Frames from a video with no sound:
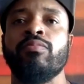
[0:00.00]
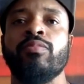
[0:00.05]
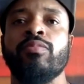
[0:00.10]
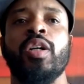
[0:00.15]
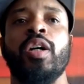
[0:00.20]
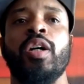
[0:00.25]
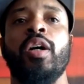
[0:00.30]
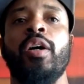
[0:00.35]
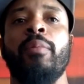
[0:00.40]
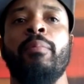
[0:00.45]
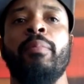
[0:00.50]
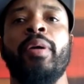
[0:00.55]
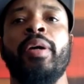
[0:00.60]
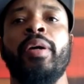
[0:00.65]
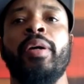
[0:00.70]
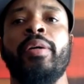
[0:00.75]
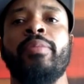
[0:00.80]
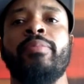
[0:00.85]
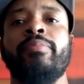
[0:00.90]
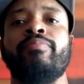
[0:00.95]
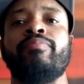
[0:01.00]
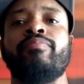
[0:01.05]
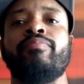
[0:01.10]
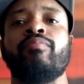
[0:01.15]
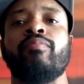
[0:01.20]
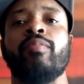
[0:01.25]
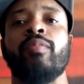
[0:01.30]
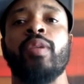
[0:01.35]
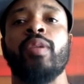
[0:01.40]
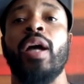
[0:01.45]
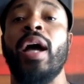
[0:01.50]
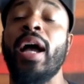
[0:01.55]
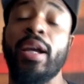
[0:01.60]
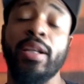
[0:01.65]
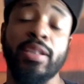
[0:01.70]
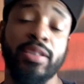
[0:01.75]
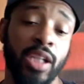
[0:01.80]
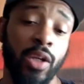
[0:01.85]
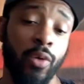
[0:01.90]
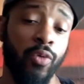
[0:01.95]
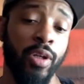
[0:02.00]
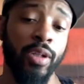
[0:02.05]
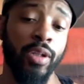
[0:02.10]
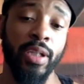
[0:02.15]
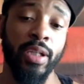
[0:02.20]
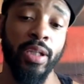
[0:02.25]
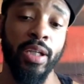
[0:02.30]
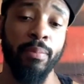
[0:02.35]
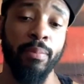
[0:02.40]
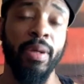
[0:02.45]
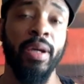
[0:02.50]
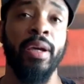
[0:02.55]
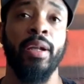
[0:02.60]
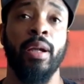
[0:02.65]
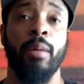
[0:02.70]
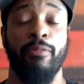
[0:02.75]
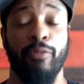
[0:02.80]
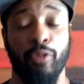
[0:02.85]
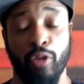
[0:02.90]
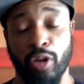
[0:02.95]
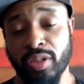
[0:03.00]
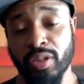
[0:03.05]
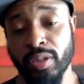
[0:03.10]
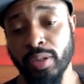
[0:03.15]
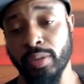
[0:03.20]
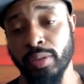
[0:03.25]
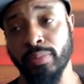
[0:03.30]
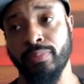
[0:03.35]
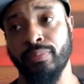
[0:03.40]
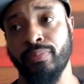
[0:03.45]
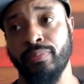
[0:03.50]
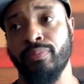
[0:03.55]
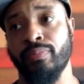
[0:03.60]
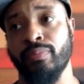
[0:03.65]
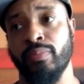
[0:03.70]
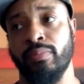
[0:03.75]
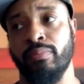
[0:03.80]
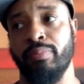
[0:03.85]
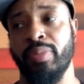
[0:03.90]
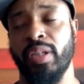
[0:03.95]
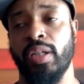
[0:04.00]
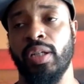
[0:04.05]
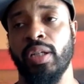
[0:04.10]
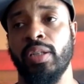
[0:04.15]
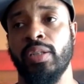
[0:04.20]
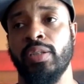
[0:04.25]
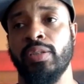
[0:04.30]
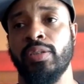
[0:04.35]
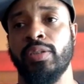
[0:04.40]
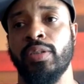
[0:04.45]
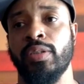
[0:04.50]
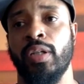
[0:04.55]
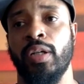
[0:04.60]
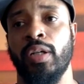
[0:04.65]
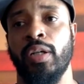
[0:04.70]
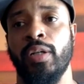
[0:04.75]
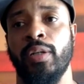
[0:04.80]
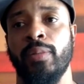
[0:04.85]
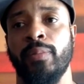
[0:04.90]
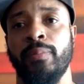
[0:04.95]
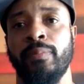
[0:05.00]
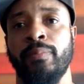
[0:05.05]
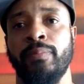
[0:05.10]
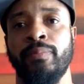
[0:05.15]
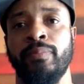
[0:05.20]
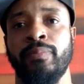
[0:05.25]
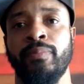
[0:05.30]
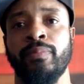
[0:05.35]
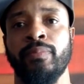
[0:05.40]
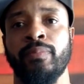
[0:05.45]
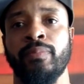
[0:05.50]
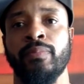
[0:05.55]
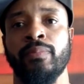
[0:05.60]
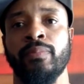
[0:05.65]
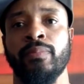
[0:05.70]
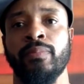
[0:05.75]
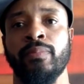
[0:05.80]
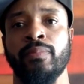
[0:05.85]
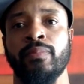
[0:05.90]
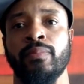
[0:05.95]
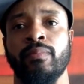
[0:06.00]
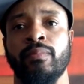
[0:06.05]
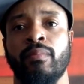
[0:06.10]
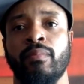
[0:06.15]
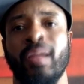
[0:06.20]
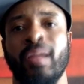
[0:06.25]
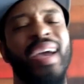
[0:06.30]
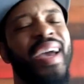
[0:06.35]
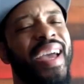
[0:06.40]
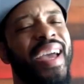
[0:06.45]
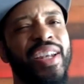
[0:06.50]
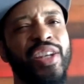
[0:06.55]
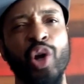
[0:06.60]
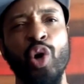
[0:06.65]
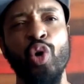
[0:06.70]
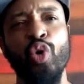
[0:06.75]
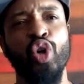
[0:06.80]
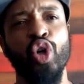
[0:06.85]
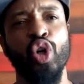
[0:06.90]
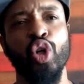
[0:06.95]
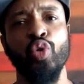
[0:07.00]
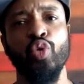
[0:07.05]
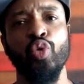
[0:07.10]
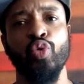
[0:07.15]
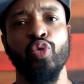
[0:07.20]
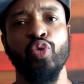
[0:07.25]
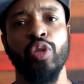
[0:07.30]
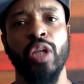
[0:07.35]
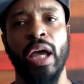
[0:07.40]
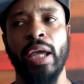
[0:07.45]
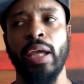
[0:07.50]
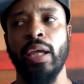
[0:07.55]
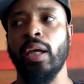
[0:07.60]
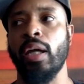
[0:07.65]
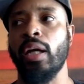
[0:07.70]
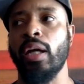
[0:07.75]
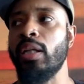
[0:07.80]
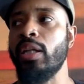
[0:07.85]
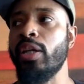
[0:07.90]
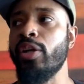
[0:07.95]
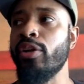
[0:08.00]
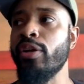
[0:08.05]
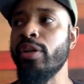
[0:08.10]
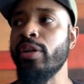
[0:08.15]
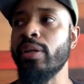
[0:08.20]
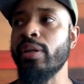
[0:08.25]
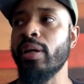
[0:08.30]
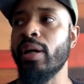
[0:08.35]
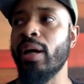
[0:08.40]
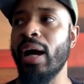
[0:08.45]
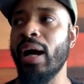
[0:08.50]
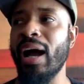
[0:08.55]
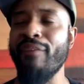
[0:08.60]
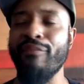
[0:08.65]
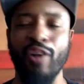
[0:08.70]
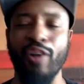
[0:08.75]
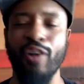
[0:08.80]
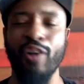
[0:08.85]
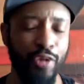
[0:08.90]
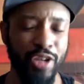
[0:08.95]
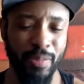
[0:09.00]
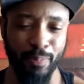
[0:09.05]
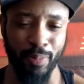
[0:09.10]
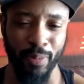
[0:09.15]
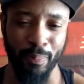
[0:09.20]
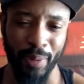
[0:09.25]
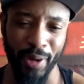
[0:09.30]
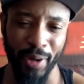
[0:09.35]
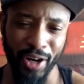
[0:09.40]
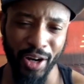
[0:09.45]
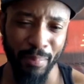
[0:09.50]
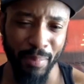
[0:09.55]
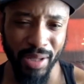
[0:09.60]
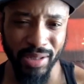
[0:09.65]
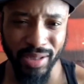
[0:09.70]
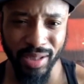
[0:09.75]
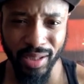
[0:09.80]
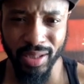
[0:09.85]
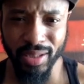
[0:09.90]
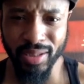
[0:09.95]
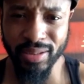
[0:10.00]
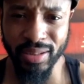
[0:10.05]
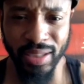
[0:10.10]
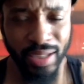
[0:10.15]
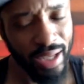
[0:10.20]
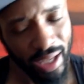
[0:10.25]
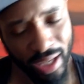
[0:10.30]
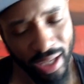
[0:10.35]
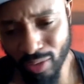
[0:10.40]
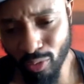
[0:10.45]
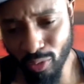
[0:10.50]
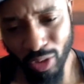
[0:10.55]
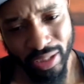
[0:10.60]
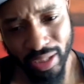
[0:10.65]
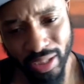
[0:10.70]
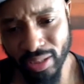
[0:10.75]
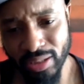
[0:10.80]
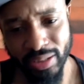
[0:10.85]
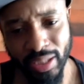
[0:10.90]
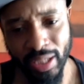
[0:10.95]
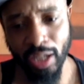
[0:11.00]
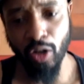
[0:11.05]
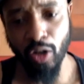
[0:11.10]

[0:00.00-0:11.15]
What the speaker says: Oh man, I can say one thing, man. I'm fortunate because I had no clue. Like literally, I've always prepared mentally, saying, "Hey, one day this thing